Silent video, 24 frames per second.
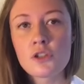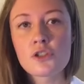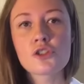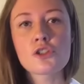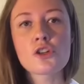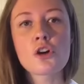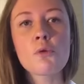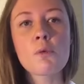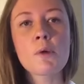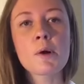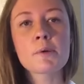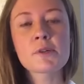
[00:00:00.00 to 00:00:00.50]

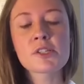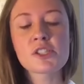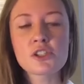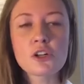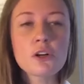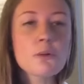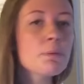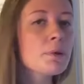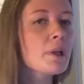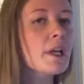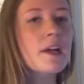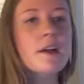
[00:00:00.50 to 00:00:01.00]
So we're
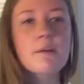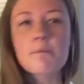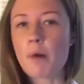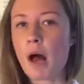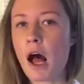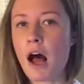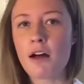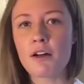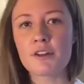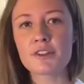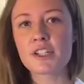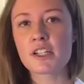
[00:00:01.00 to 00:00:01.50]
still playing
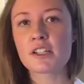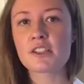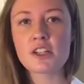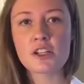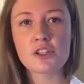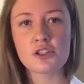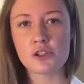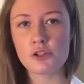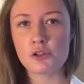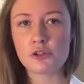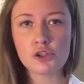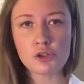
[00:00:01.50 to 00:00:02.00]
politics
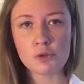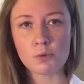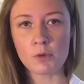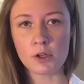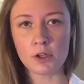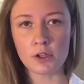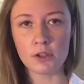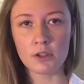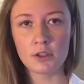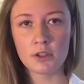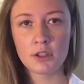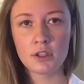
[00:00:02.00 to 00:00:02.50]
as
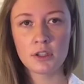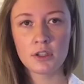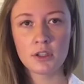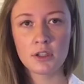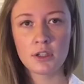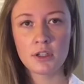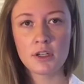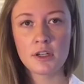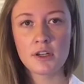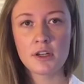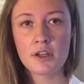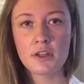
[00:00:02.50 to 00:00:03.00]
usual,
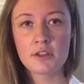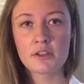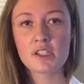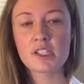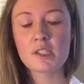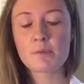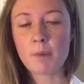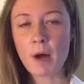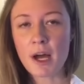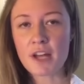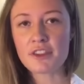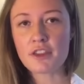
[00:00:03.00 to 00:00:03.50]

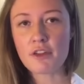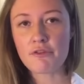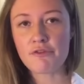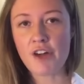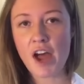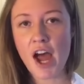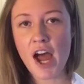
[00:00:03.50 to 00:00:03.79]
despite the